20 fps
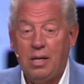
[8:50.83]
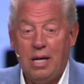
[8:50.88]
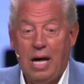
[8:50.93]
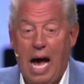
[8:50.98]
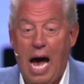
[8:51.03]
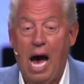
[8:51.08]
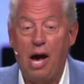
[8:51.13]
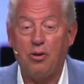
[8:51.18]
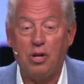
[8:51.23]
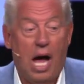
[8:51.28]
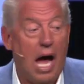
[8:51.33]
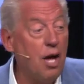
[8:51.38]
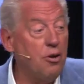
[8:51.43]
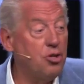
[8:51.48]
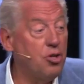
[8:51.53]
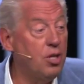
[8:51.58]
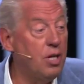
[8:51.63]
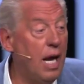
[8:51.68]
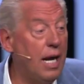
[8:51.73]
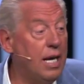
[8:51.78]
How
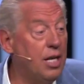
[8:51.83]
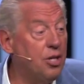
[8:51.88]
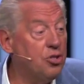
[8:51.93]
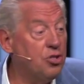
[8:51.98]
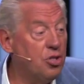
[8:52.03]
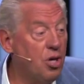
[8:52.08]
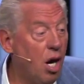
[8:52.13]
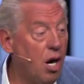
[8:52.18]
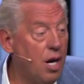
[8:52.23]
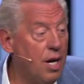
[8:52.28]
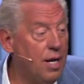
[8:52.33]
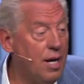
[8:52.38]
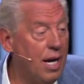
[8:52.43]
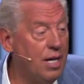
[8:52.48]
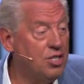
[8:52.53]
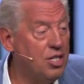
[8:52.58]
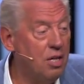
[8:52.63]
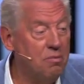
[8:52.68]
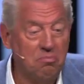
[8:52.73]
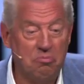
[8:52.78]
should I get started? And I
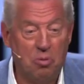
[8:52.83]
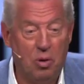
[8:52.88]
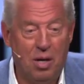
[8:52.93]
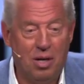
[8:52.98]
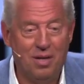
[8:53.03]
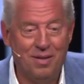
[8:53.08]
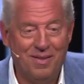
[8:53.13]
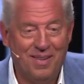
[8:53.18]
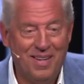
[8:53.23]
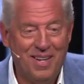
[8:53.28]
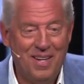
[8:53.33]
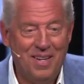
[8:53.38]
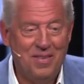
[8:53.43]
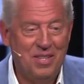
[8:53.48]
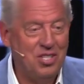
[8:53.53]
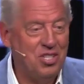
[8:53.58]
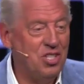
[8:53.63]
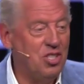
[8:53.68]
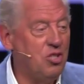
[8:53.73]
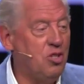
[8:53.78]
say, well,
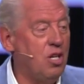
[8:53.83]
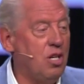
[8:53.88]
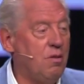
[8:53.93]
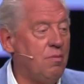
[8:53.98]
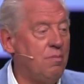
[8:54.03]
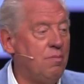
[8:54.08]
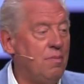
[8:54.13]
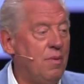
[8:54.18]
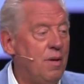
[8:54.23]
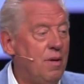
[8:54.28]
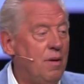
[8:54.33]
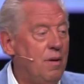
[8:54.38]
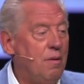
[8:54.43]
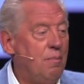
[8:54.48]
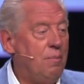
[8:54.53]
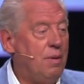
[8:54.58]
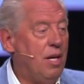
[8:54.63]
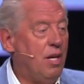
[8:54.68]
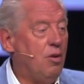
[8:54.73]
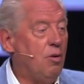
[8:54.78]
this is going to
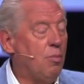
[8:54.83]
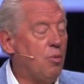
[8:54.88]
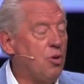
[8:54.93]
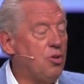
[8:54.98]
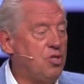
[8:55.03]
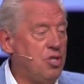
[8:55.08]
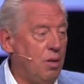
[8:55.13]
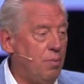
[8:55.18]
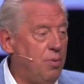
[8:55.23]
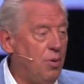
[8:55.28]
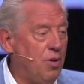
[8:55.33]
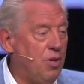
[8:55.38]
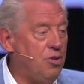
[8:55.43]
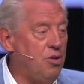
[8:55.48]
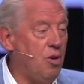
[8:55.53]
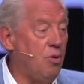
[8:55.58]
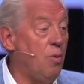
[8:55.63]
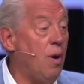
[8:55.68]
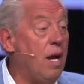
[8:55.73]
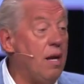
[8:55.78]
be a little more simple than
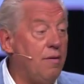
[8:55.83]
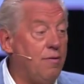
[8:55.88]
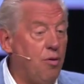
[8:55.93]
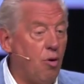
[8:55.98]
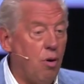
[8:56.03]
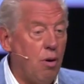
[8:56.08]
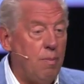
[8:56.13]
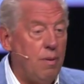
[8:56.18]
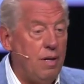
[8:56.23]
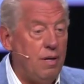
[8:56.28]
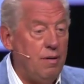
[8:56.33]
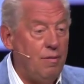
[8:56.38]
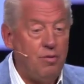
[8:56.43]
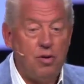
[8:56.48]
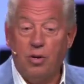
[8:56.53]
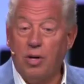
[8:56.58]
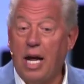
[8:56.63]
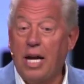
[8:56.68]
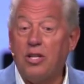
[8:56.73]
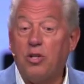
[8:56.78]
you're ready for, but if
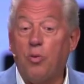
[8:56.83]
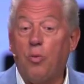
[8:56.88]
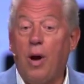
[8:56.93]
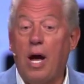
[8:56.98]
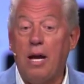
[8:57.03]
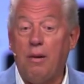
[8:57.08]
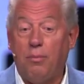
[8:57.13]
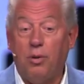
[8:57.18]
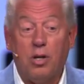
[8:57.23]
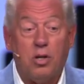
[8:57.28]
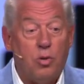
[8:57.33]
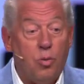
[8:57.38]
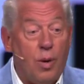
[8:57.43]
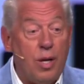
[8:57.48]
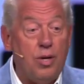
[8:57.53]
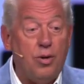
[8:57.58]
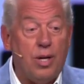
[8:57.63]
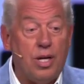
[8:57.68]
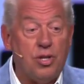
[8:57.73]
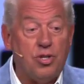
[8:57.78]
you'd like to write a book, the way
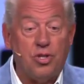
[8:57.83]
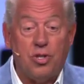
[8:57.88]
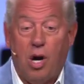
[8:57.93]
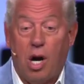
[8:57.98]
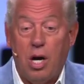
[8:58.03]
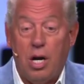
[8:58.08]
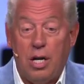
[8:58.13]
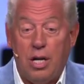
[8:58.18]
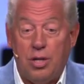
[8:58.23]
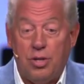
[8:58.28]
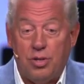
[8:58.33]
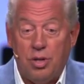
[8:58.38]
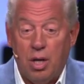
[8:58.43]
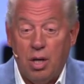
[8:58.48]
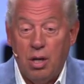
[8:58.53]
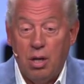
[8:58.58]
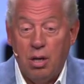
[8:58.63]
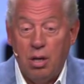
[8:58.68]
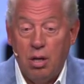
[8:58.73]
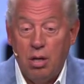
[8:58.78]
you get started is
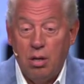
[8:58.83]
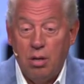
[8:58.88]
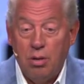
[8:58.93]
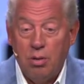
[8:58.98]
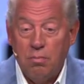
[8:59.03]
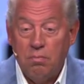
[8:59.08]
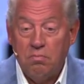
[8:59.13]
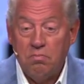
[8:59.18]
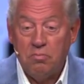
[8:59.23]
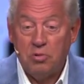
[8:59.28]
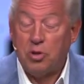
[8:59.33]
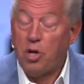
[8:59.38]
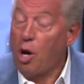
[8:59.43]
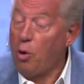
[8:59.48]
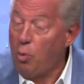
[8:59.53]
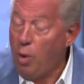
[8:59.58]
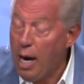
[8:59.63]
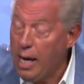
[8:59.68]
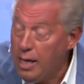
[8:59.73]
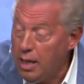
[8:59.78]

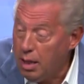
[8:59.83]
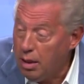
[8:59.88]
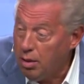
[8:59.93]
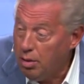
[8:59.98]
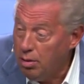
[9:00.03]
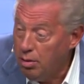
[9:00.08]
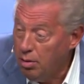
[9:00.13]
start writing.